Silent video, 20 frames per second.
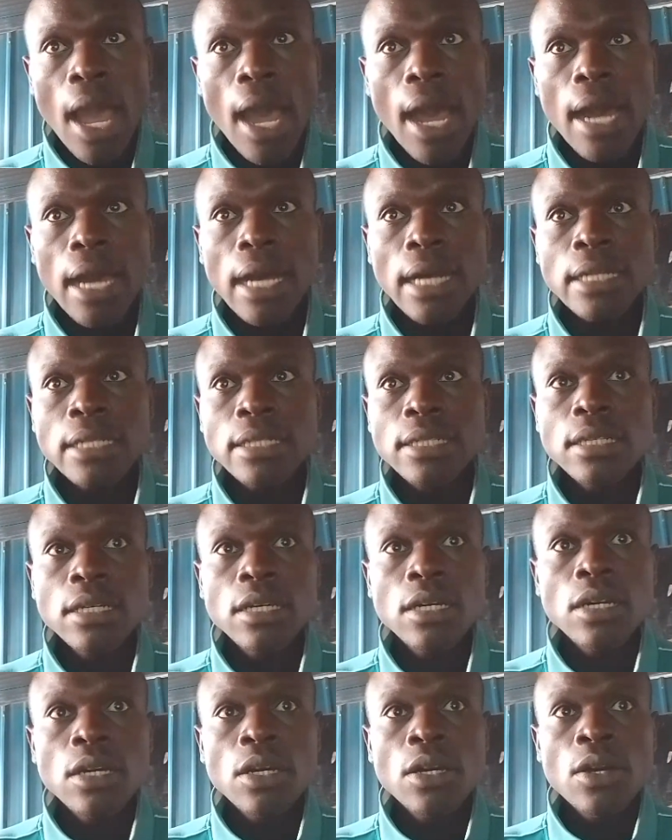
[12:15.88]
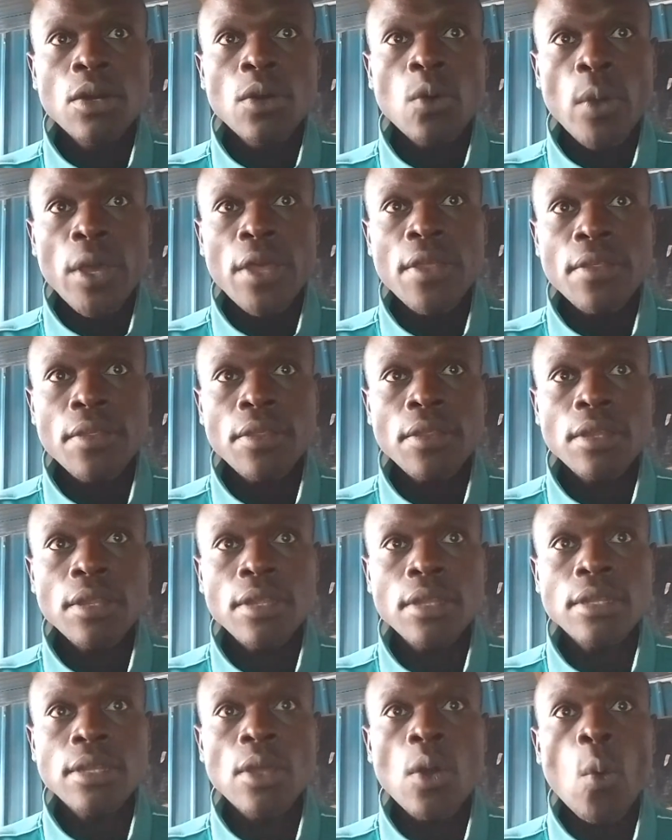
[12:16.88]
And when
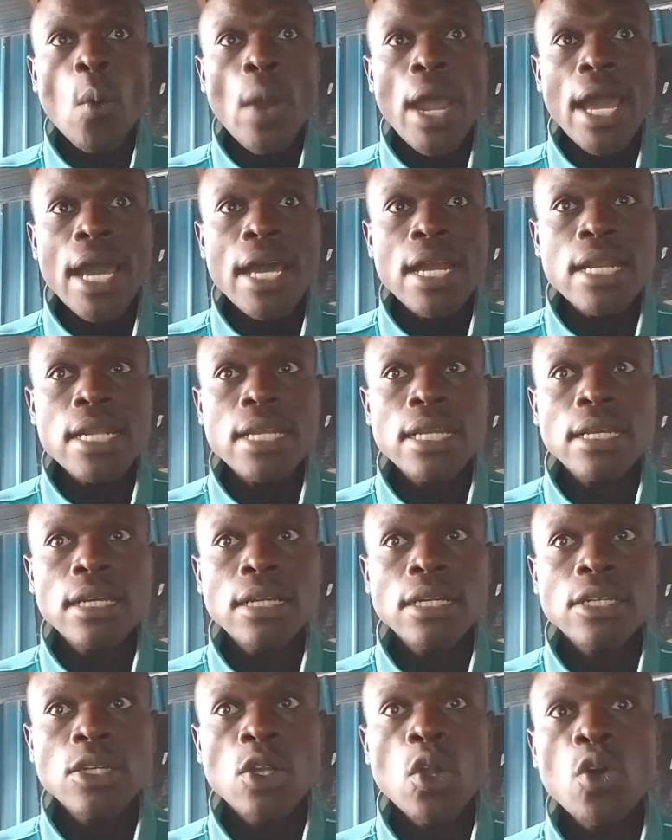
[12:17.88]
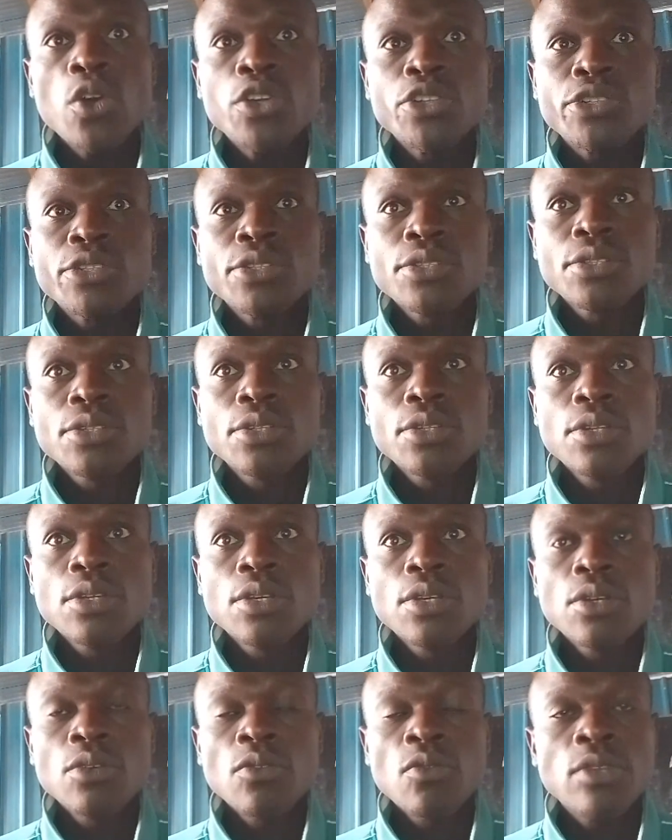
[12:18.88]
the wiring noise
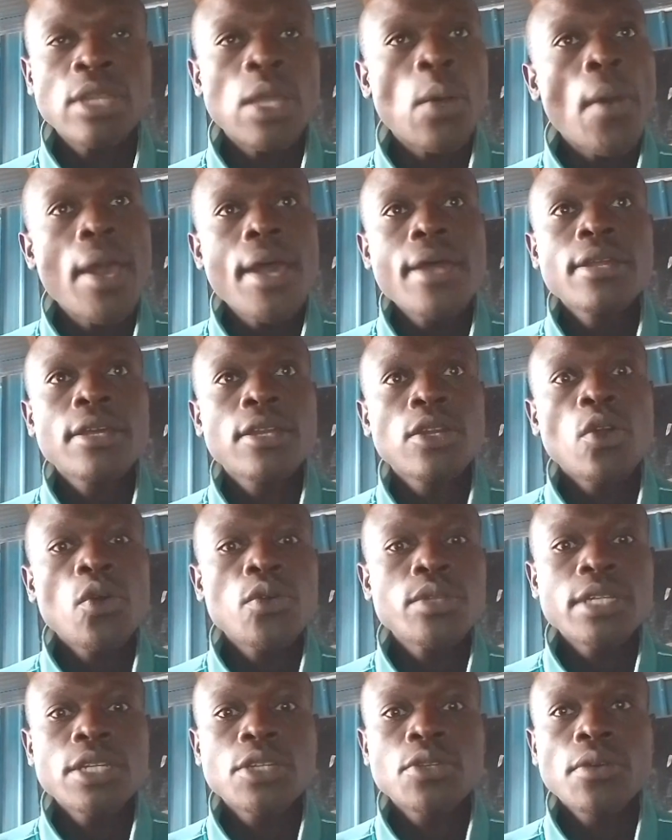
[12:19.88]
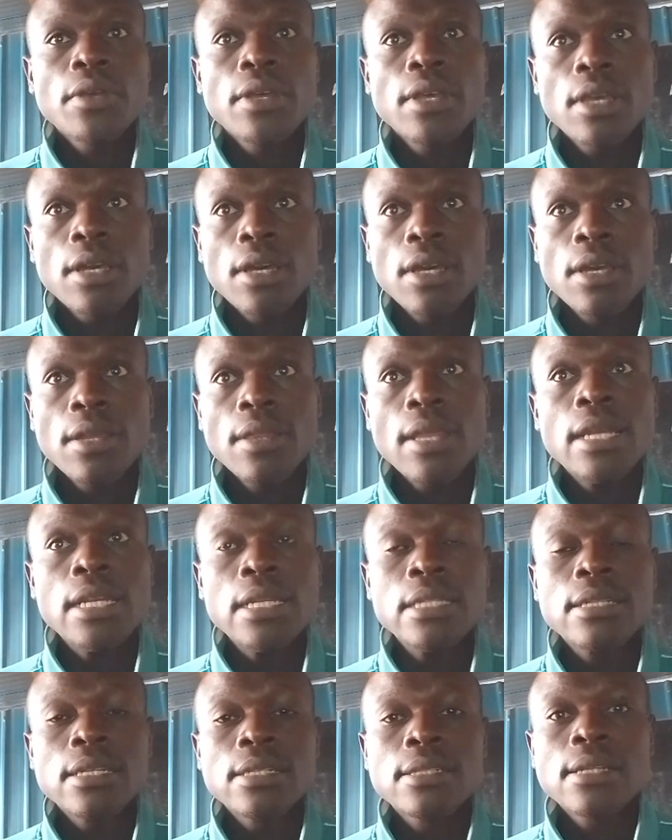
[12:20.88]
that you hear, that
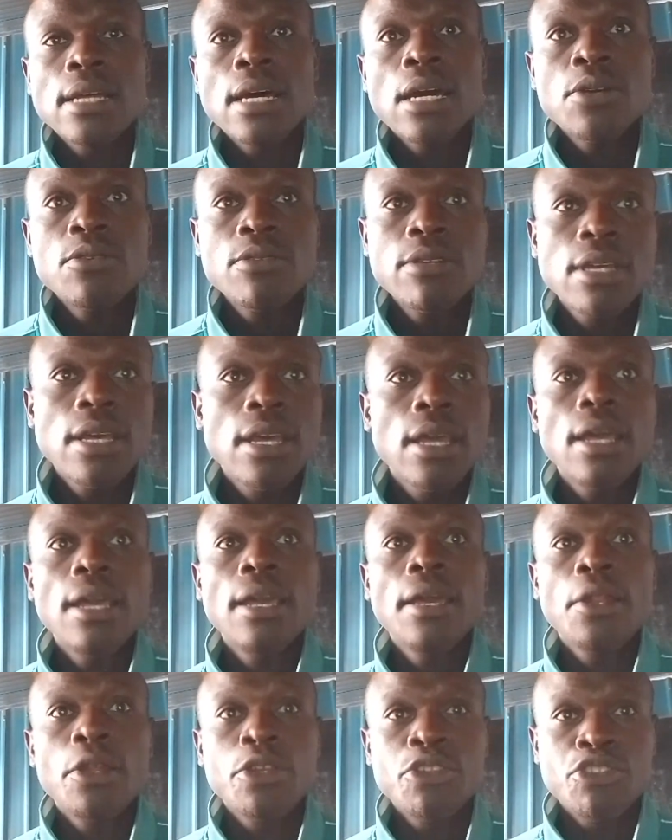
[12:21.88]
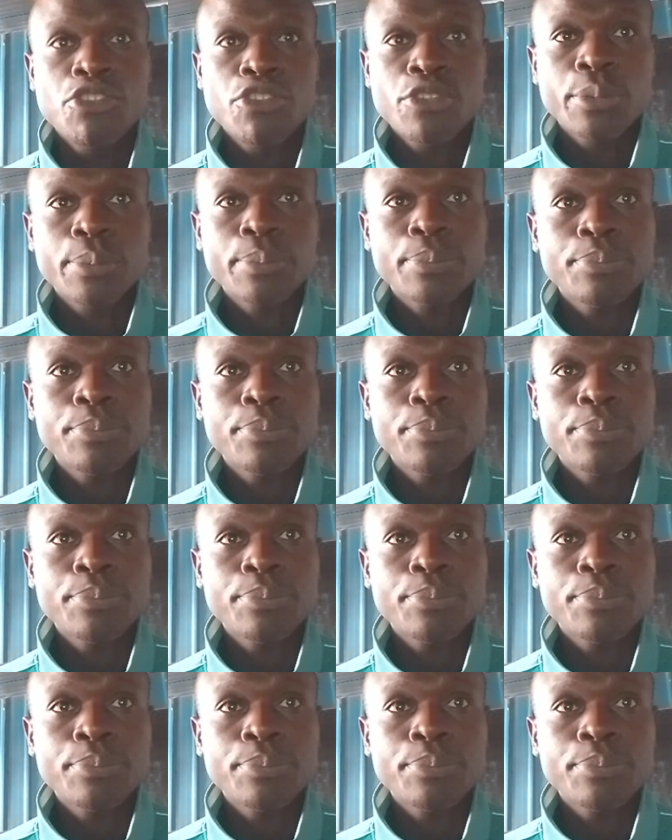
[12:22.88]
is a sound energy.